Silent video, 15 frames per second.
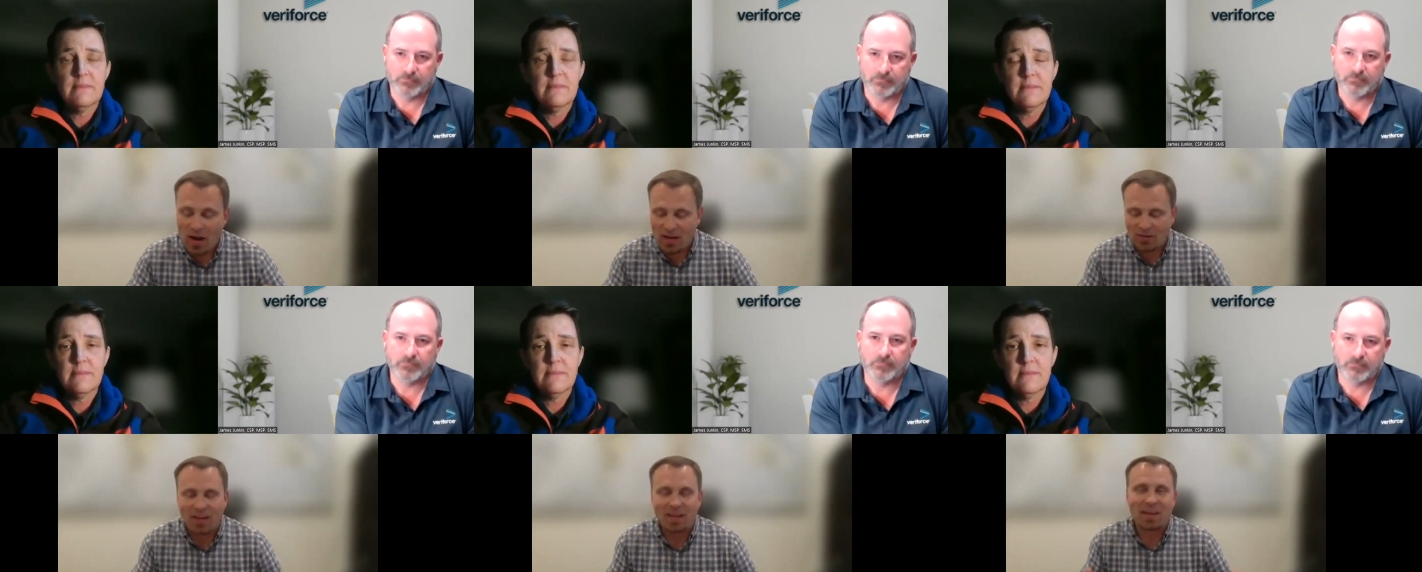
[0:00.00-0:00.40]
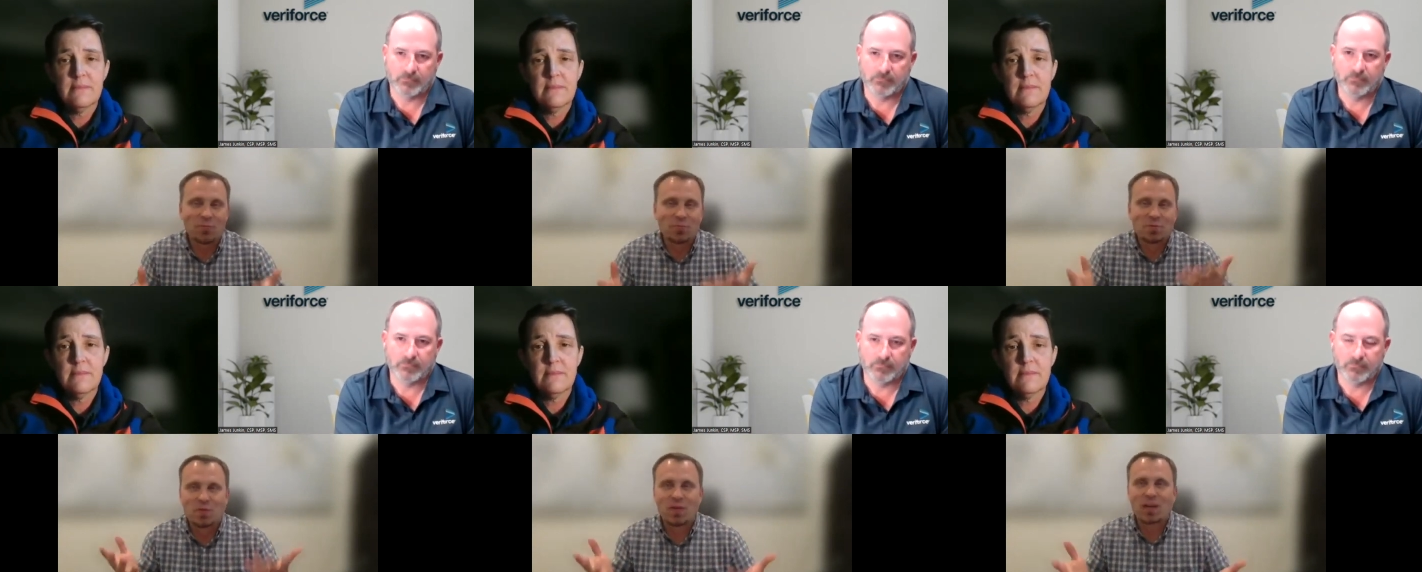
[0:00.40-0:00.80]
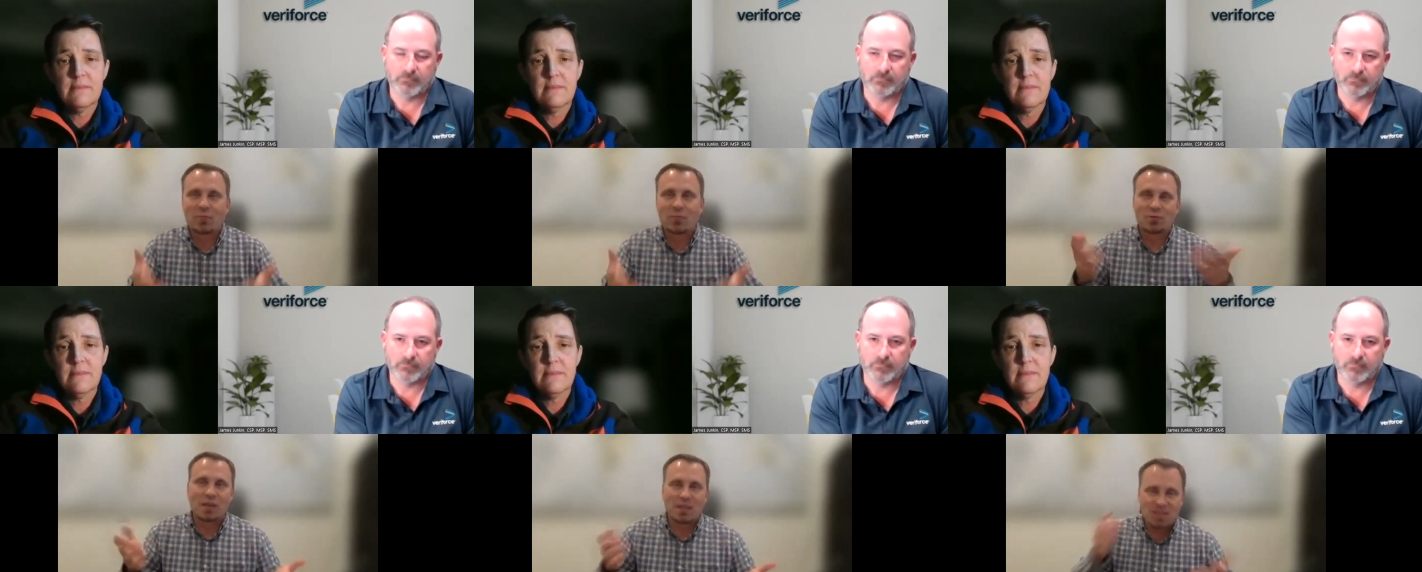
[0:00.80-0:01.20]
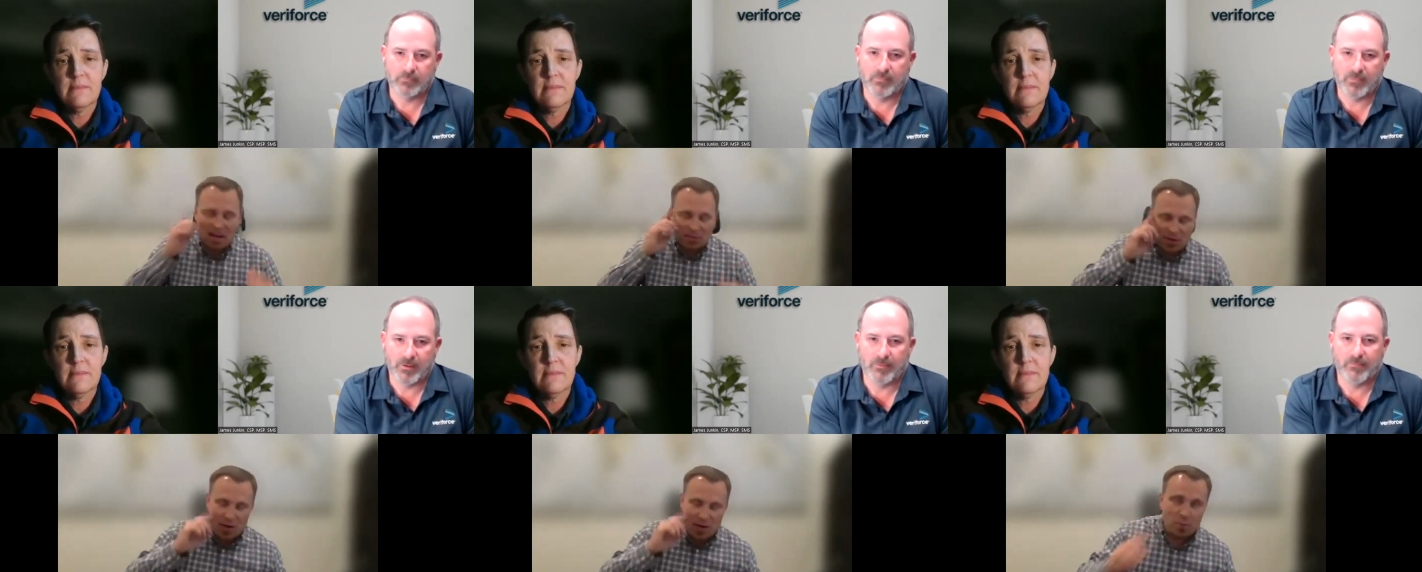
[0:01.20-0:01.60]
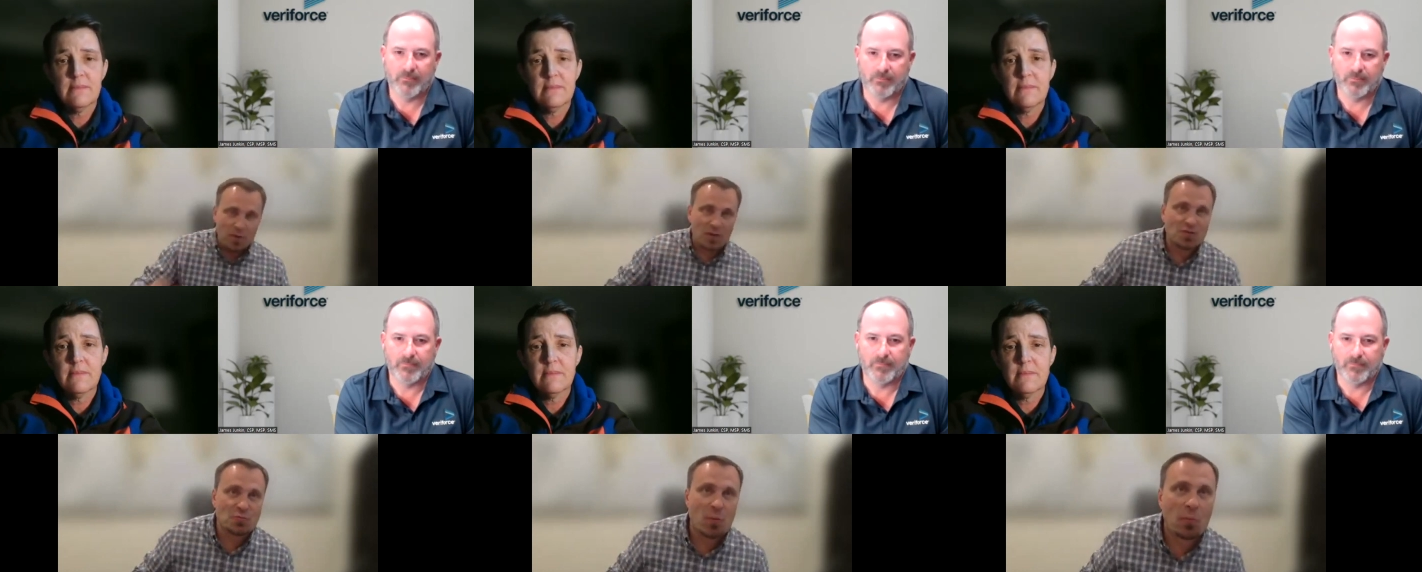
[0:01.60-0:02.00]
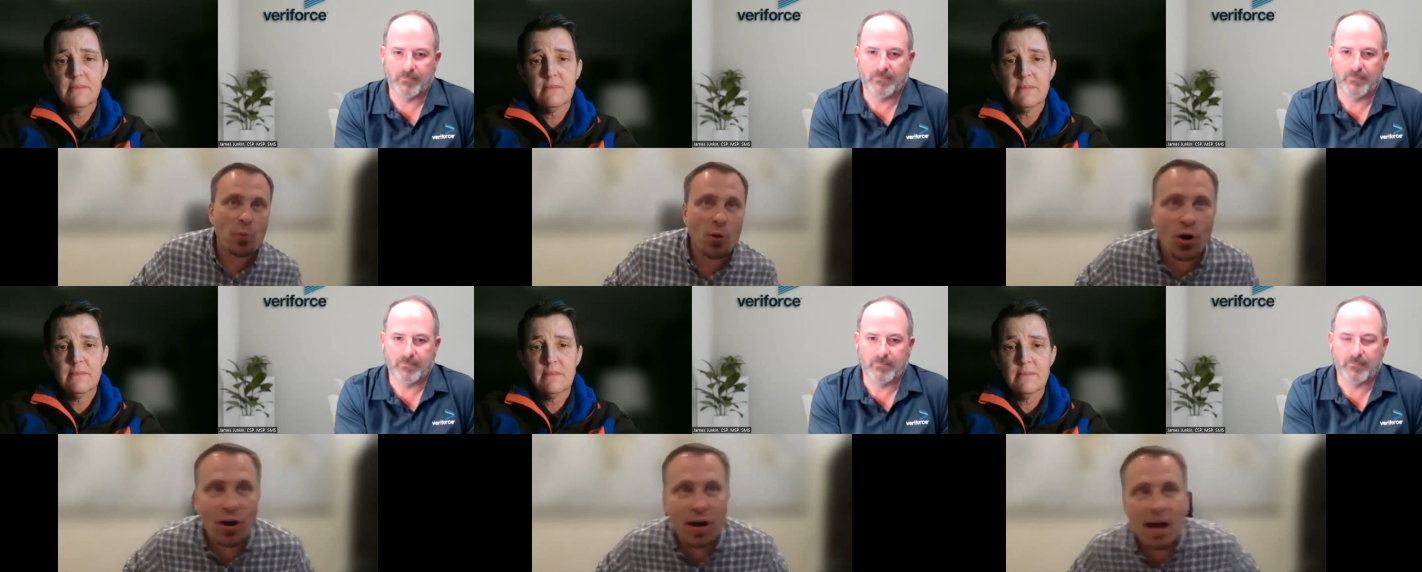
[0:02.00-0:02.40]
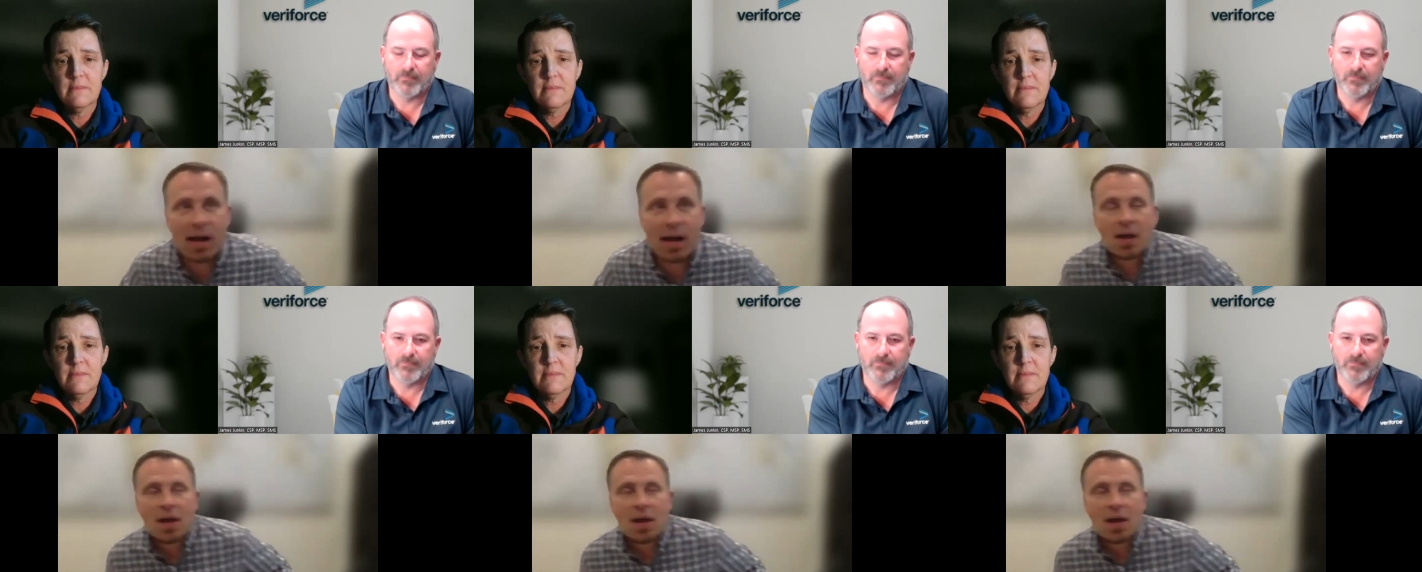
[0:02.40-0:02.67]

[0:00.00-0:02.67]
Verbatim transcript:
Speaker 1: Like, it was funny because after I finished my book, I